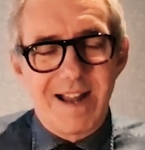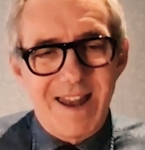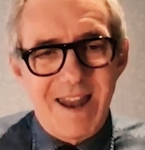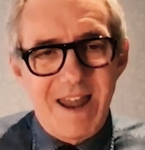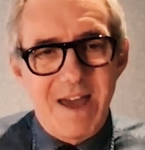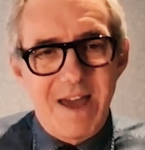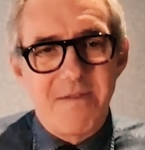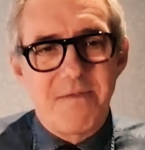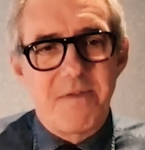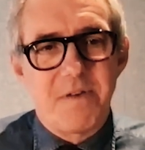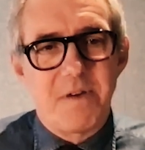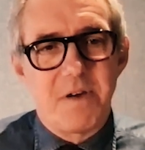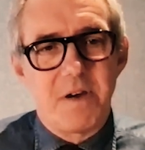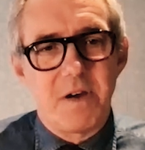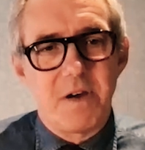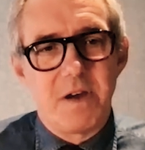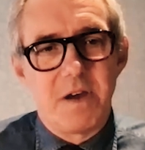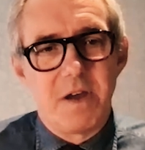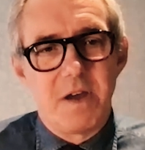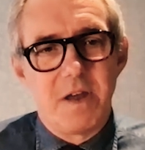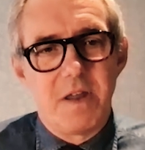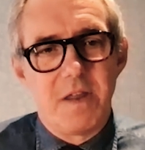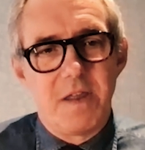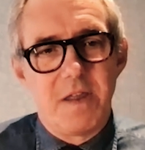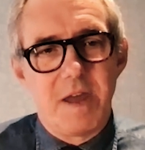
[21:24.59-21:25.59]

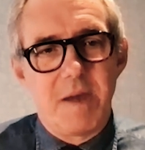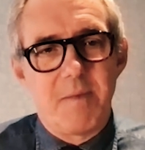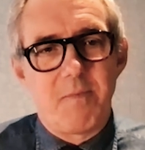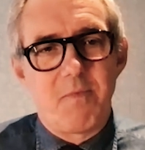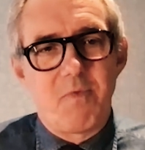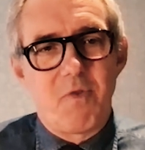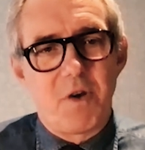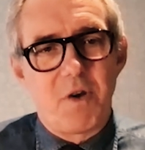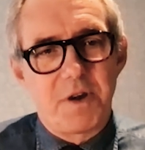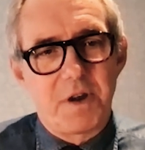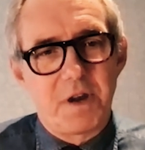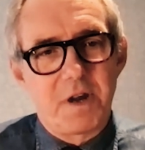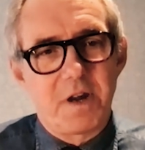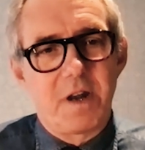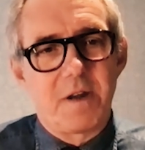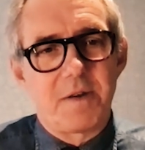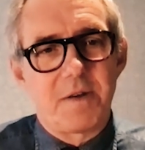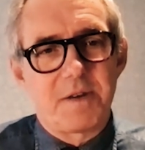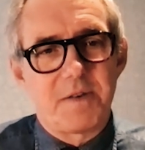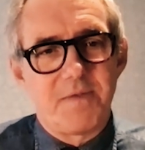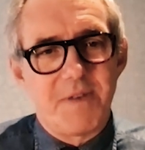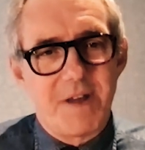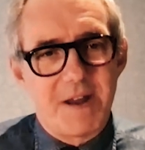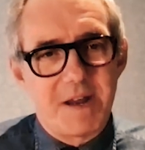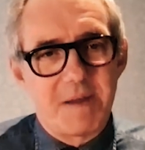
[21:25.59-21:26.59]
clever their
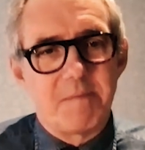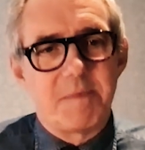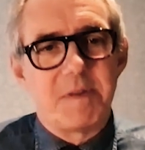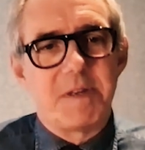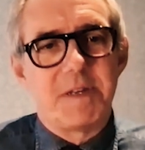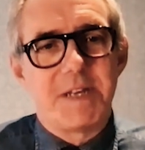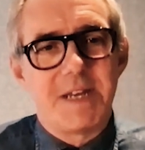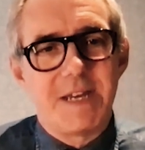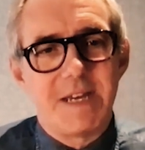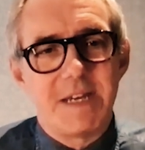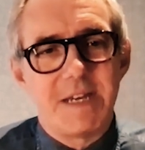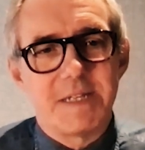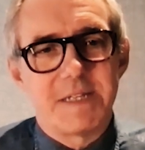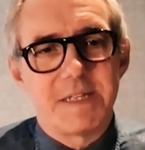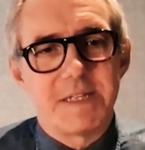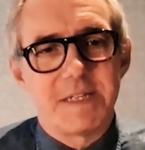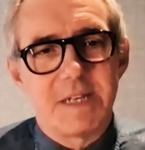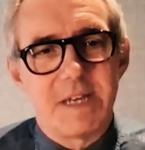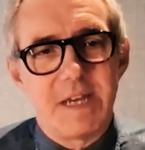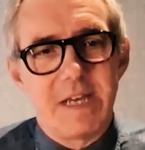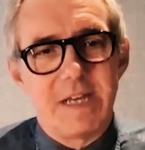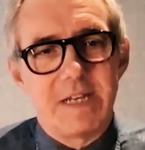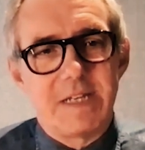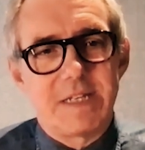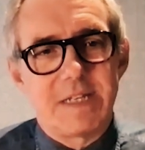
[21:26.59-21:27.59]
product development is
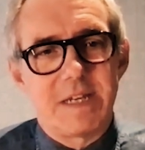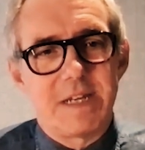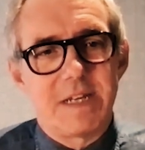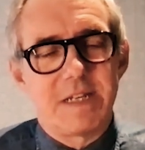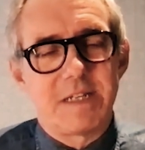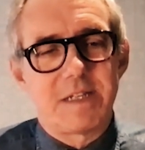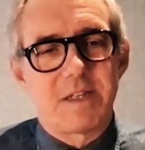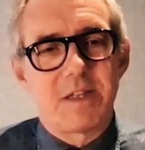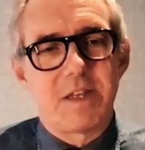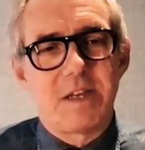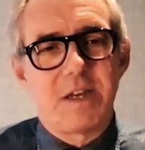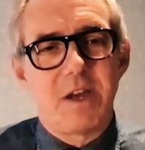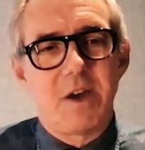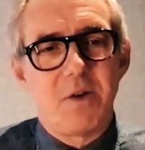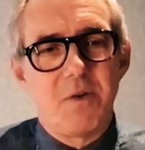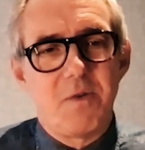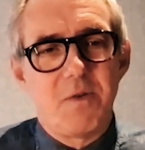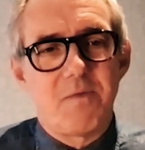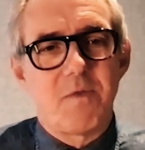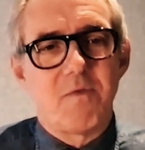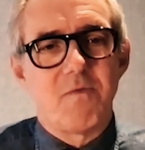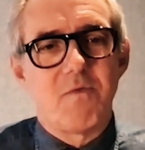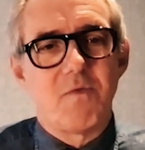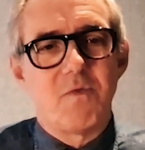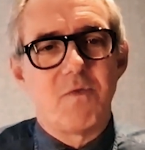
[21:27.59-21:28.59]
is that it's the
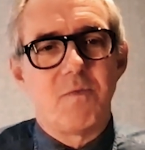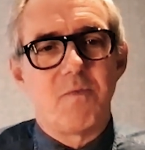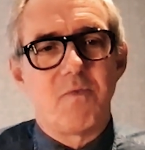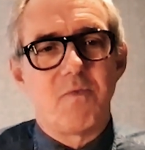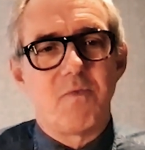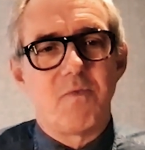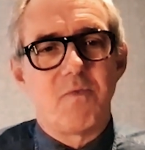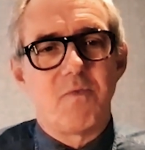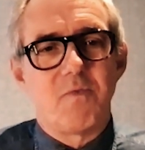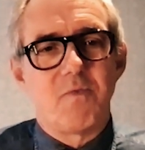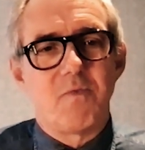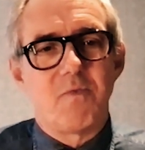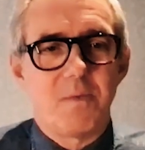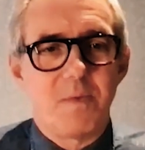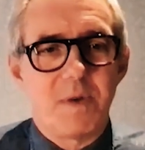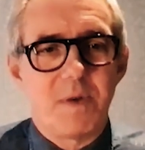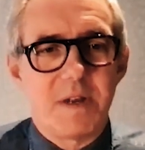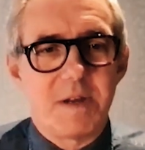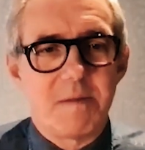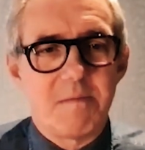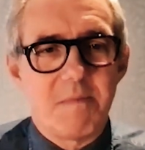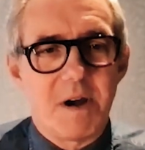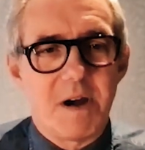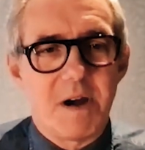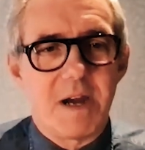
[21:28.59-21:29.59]
overall product
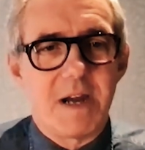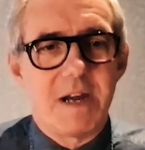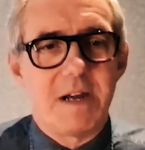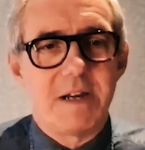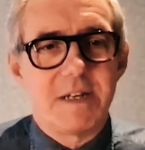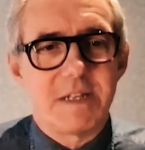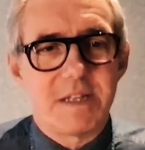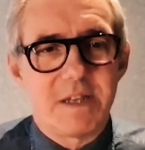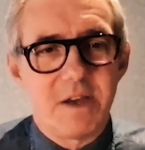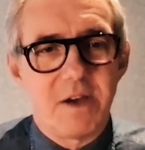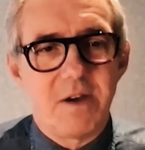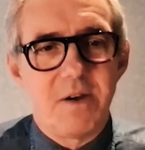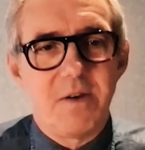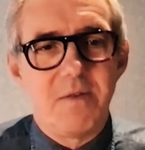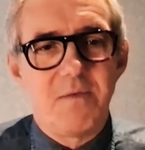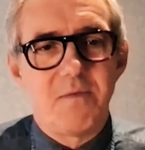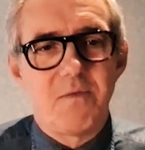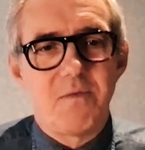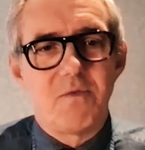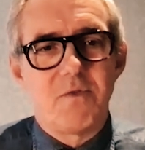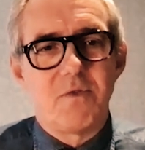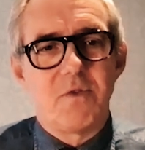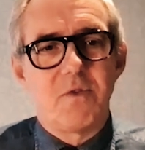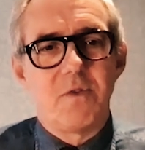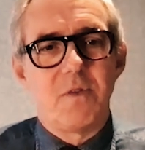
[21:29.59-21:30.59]
that we admire it's the
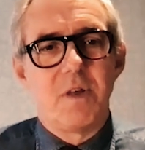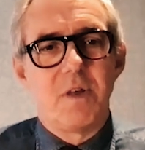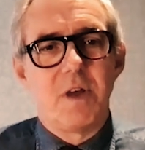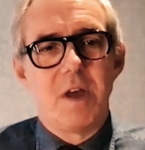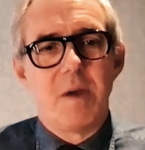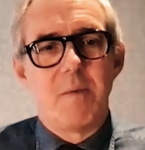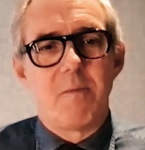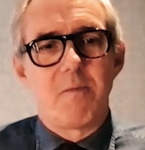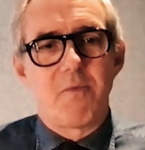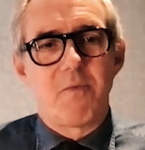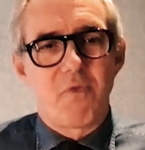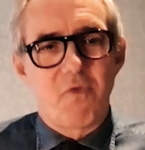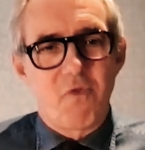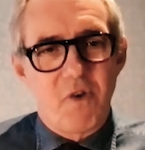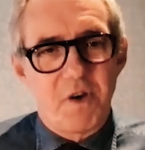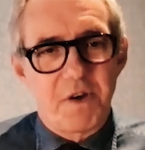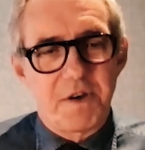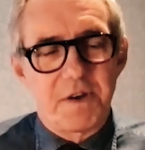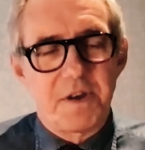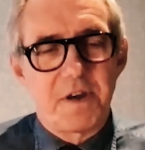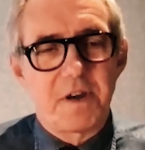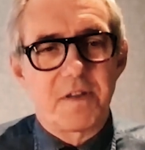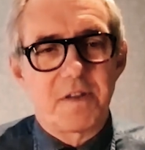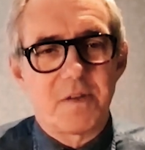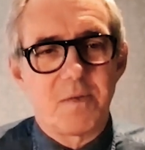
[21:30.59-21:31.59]
overall
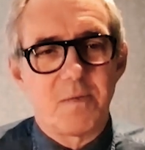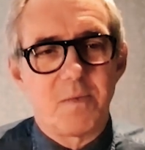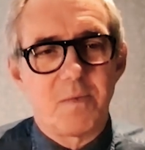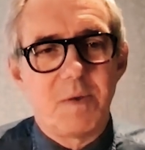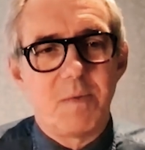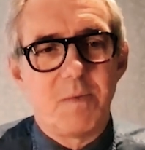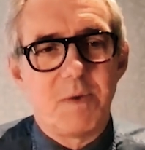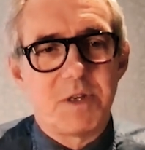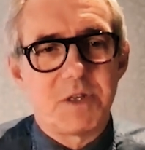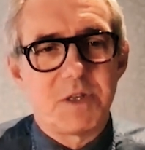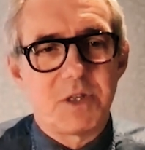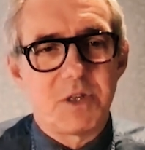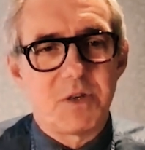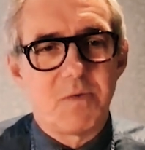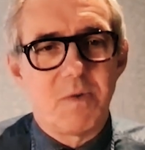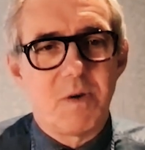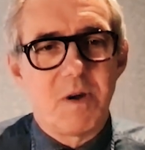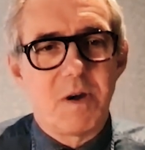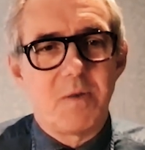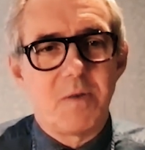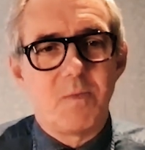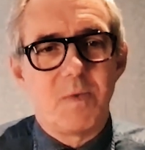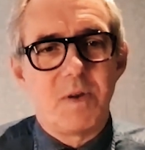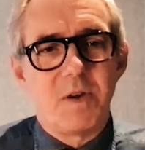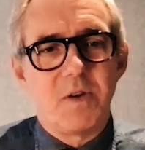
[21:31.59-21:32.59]
product that we wish to
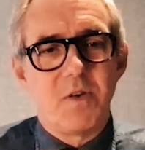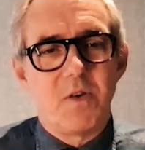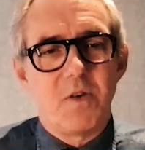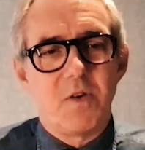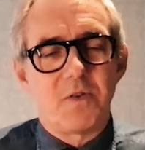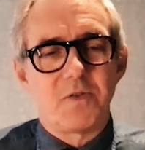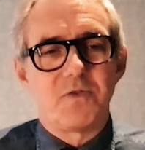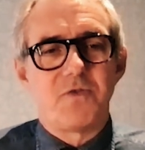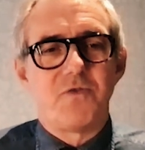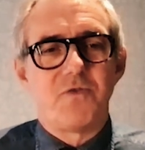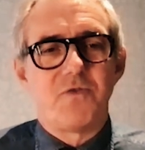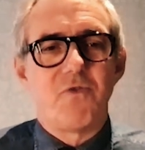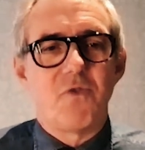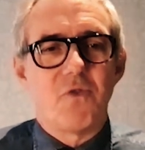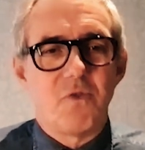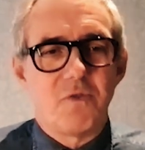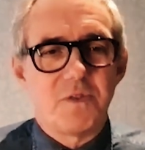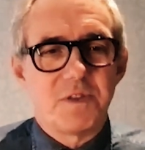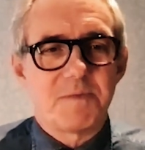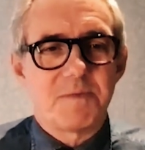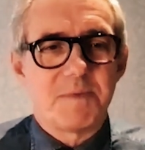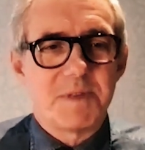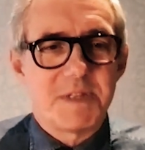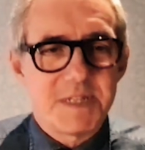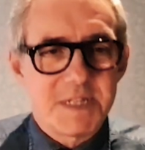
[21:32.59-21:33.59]
own we're not
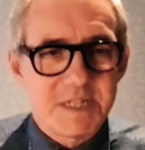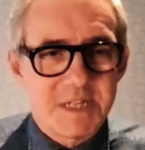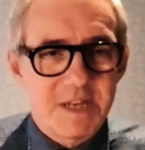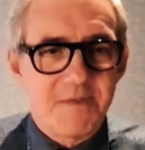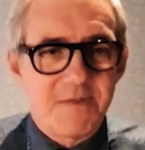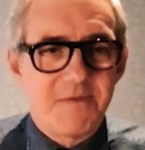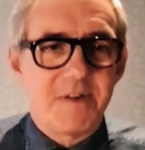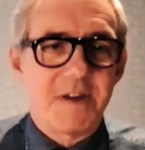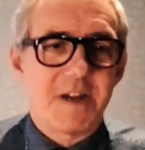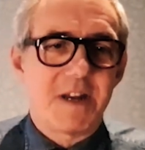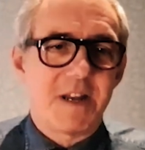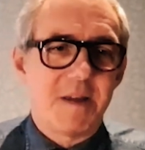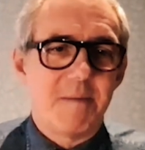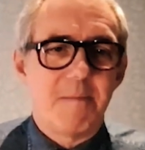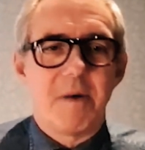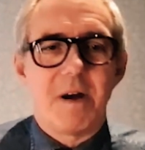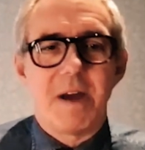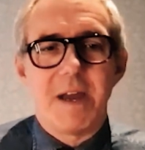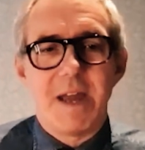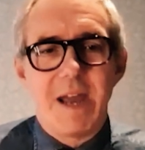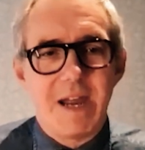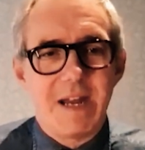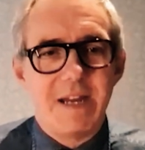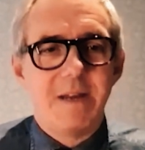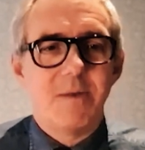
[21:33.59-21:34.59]
drawn specifically
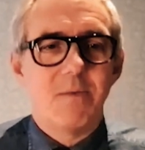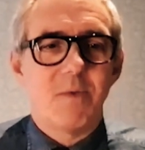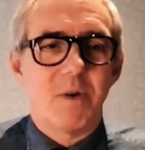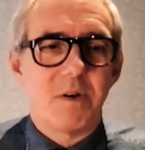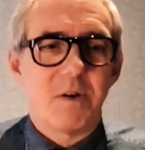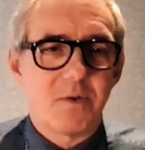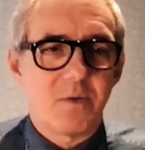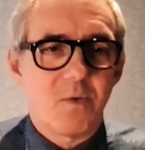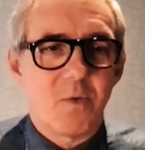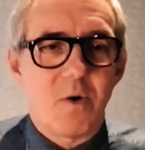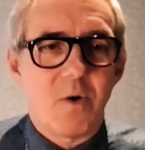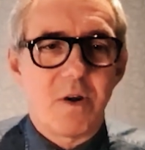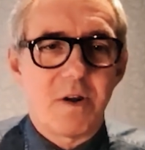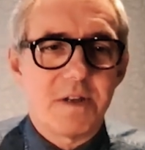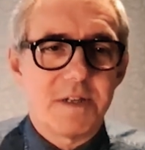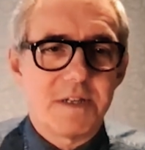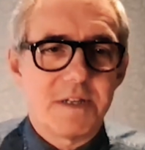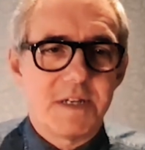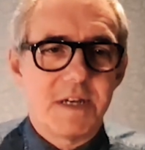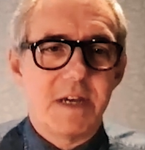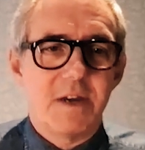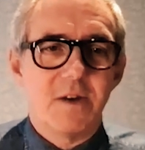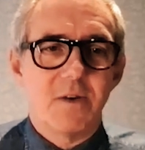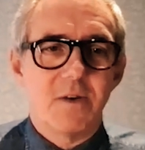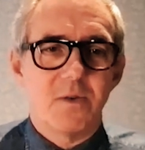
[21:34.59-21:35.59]
by any one
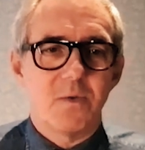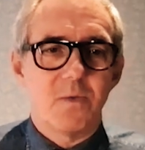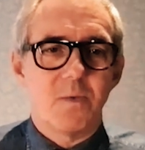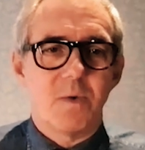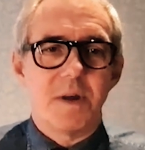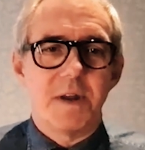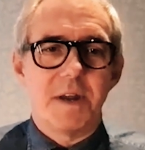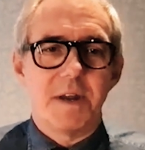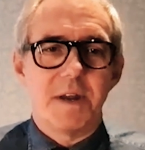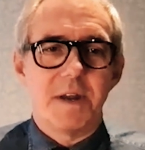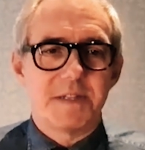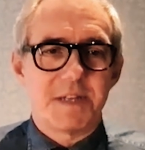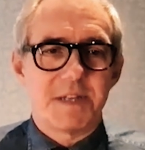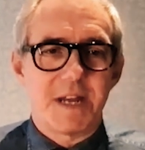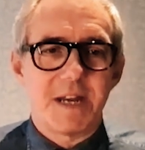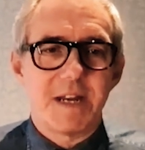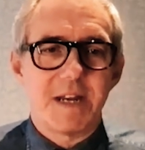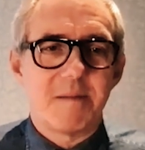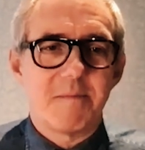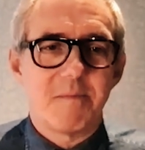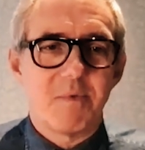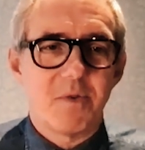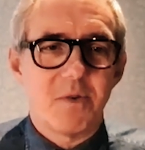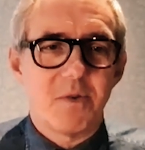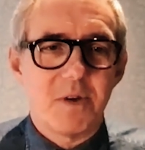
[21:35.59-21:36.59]
quality or one
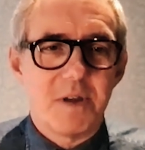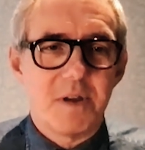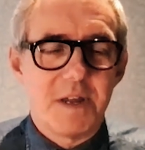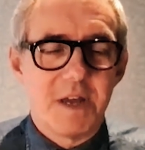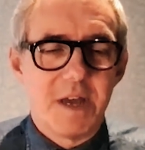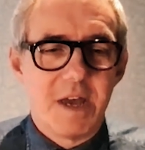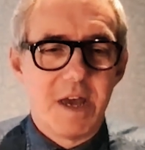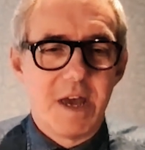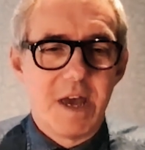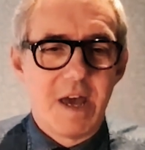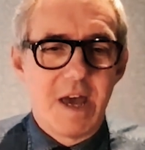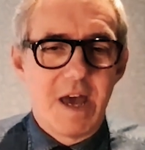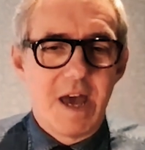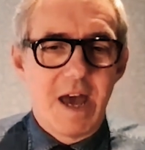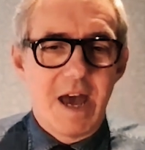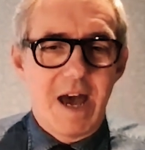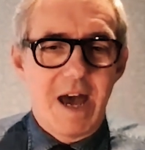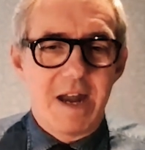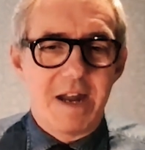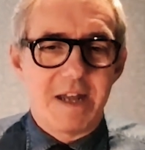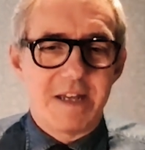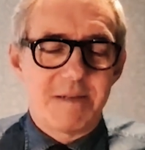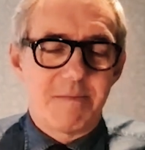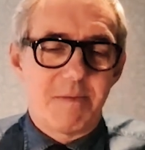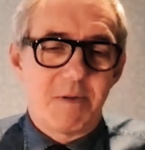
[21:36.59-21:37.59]
selling point and i yep.